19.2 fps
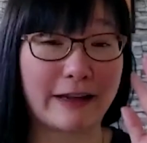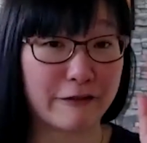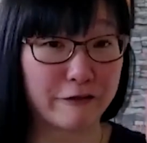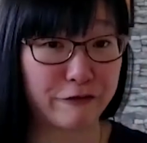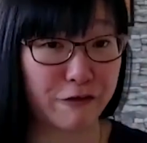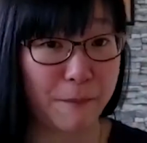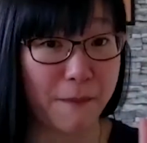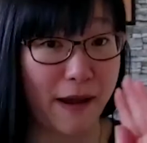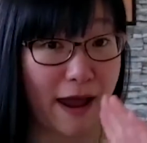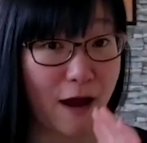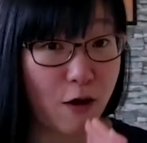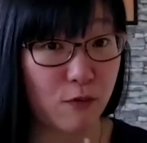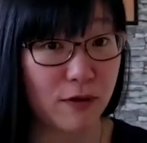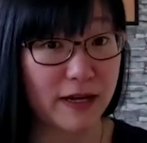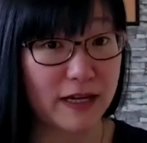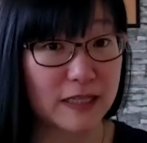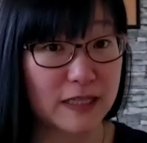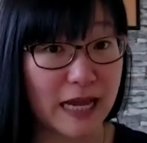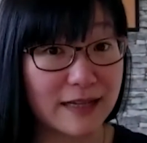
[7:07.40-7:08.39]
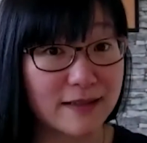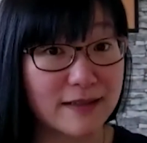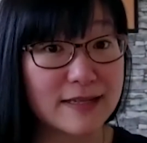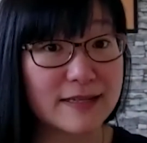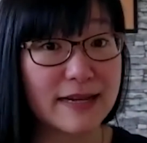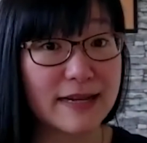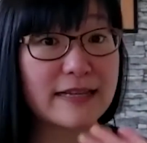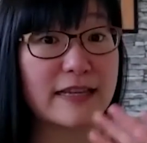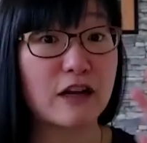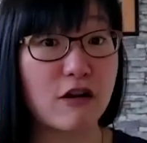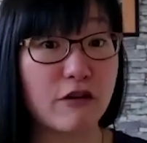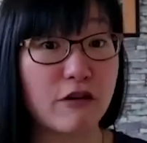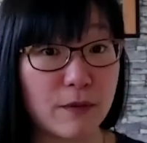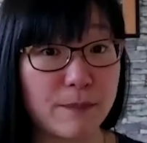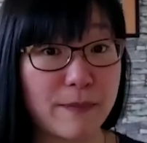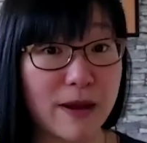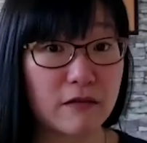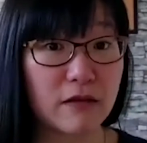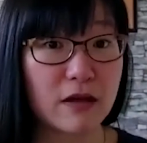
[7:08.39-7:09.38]
From our understanding of the
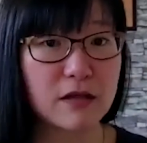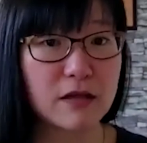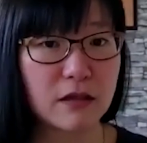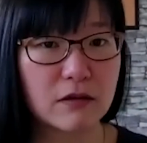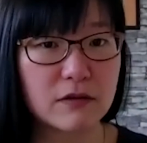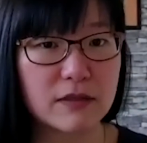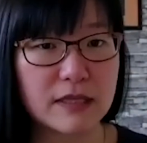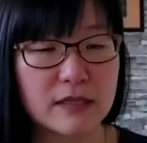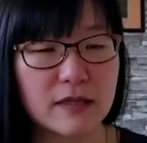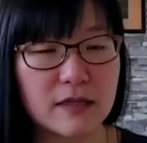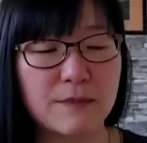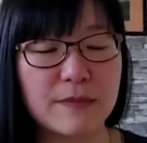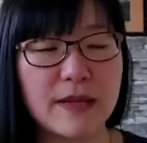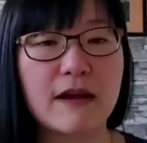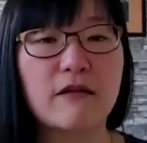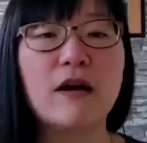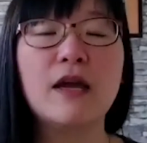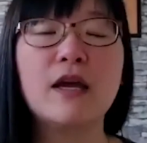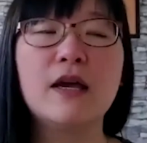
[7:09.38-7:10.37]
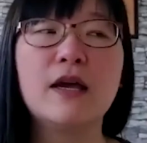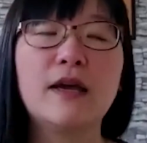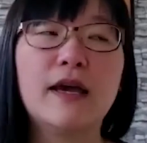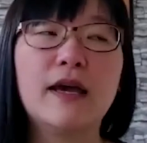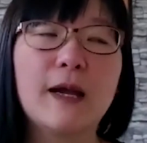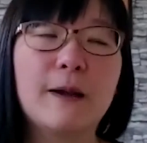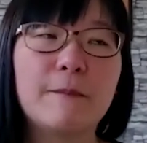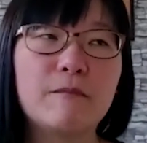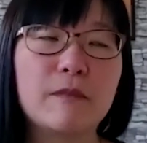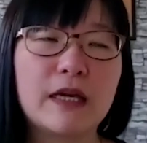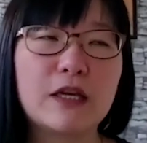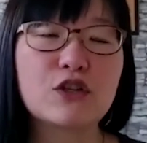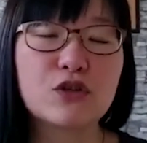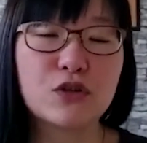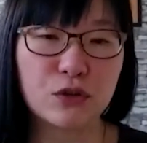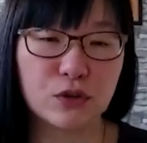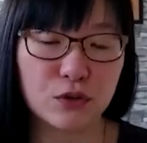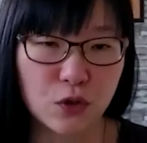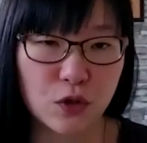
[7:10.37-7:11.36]
biological system now, it
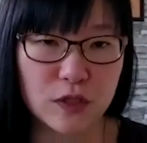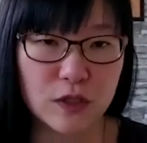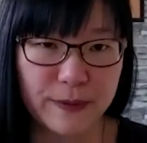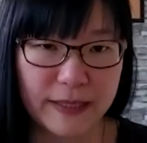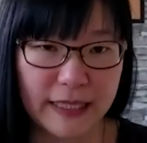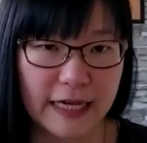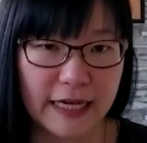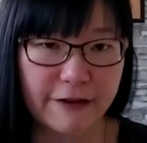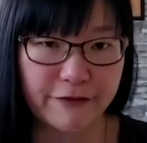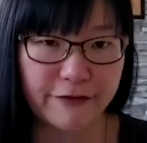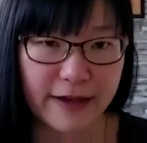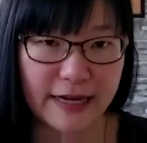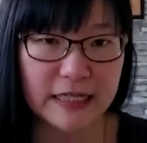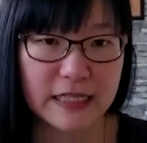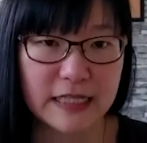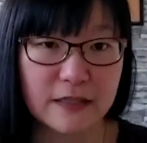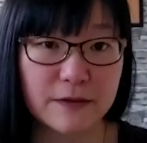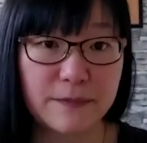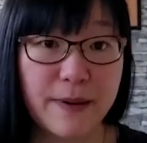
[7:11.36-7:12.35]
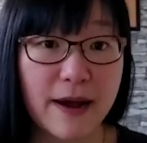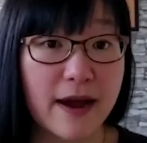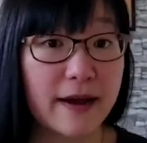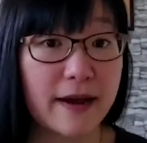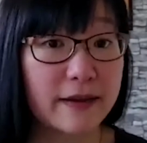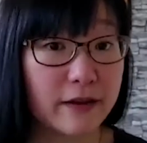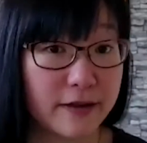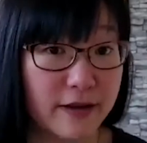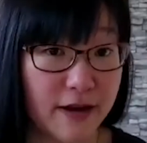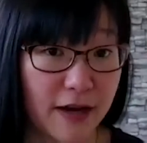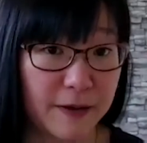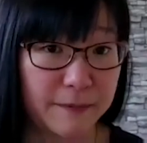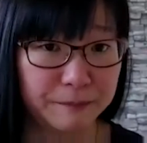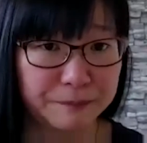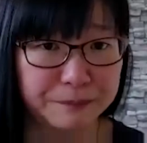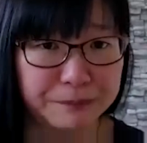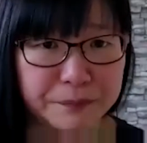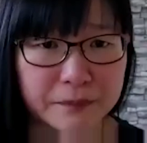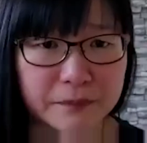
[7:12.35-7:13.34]
should not be affected by the time.
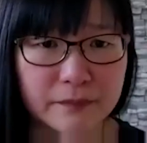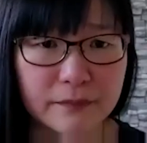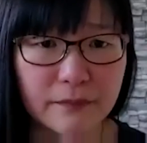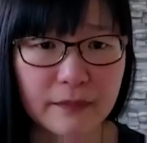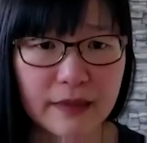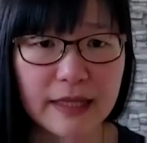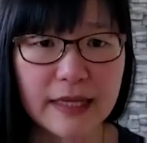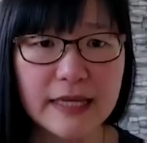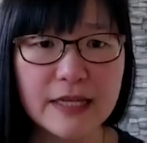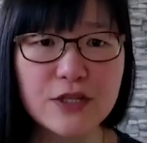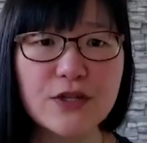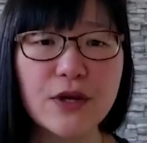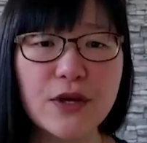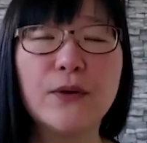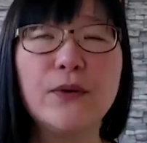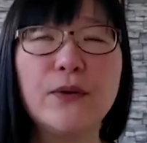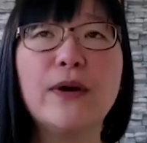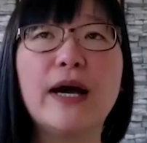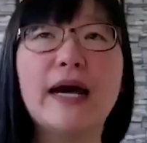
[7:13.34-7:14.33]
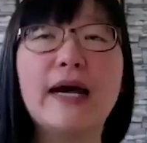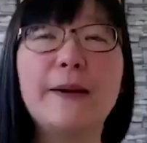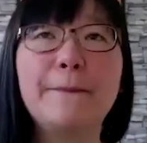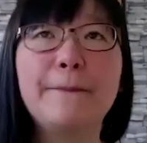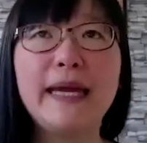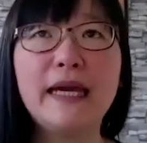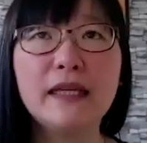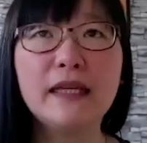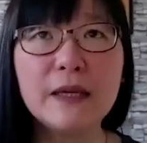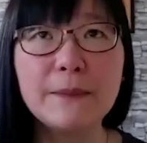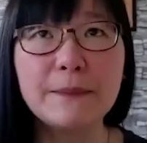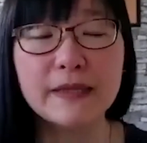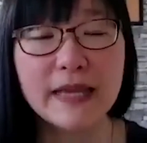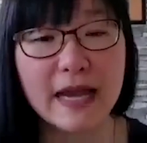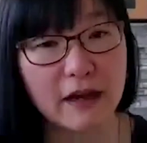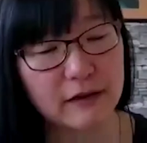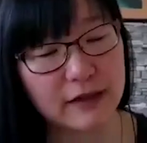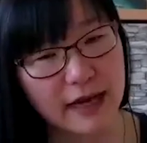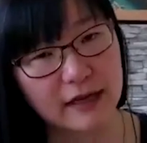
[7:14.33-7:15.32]
So mainly
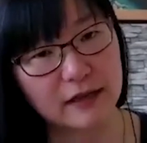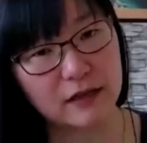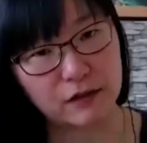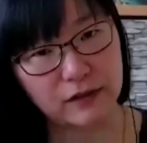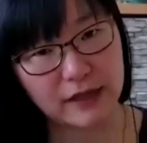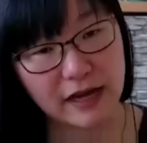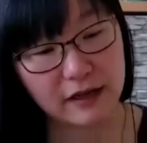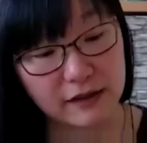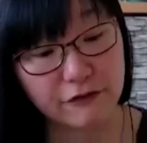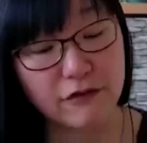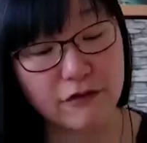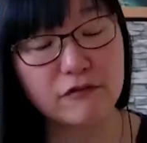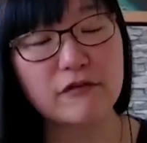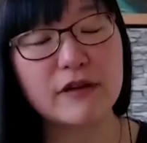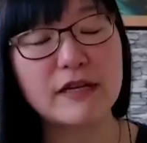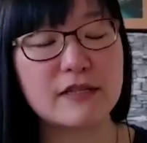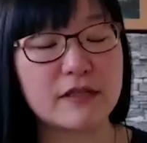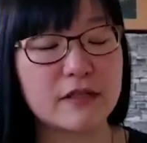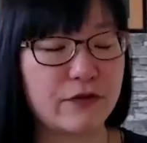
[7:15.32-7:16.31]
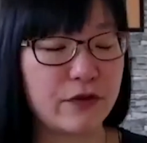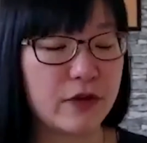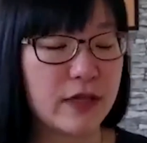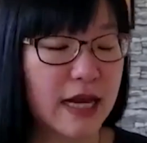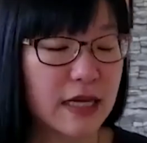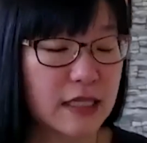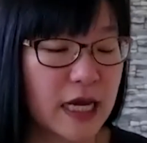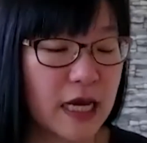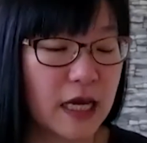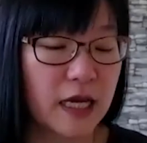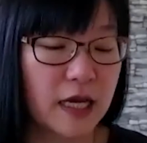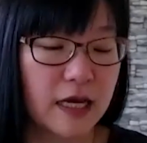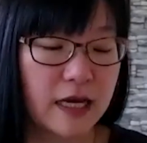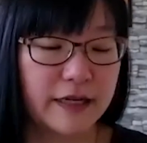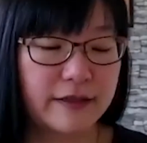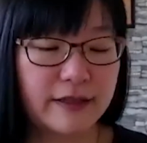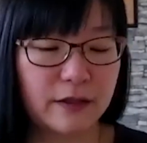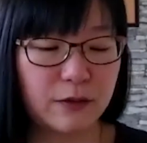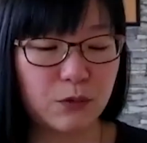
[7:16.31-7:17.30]
there are different reasons for that. I
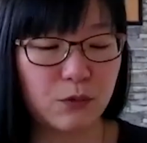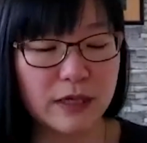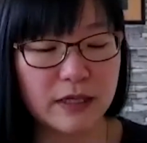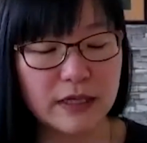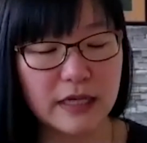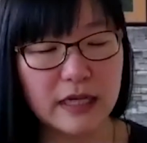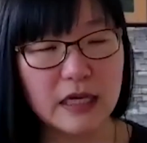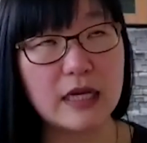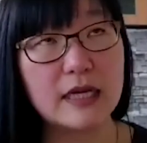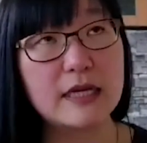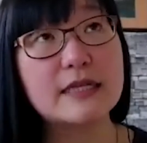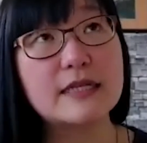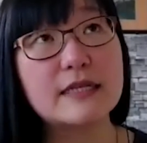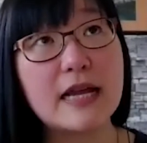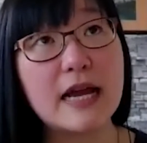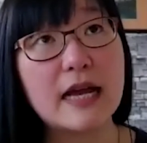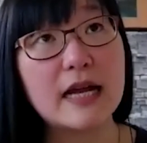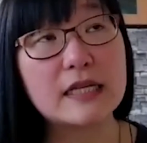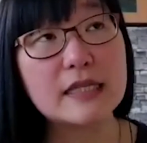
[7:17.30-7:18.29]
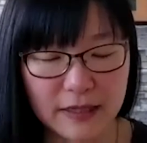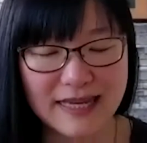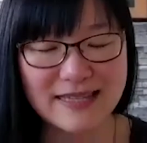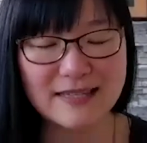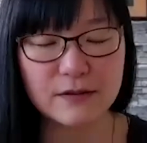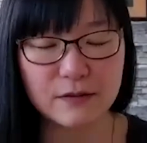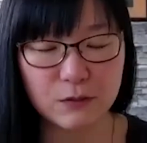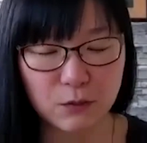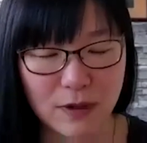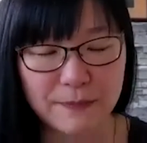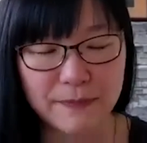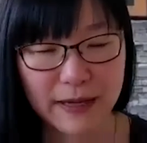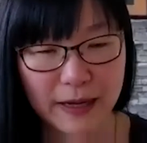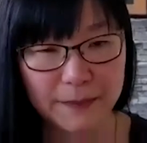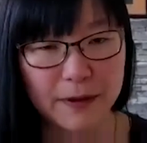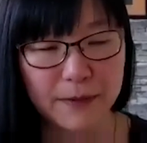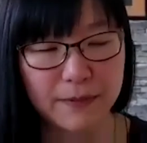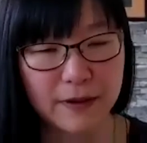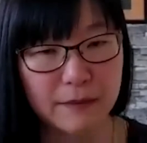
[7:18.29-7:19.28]
think one is that there's one
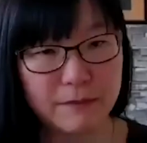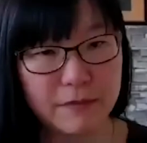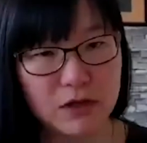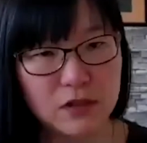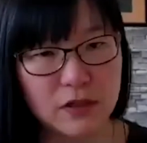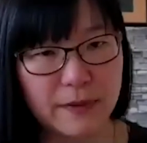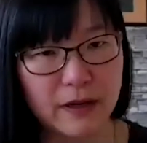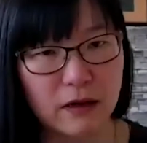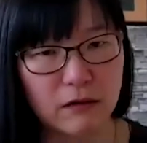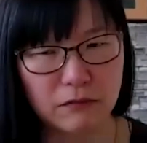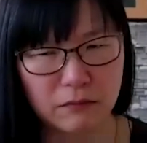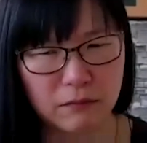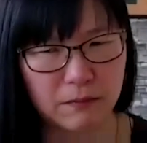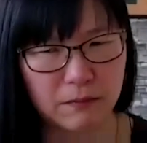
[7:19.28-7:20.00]
paper published about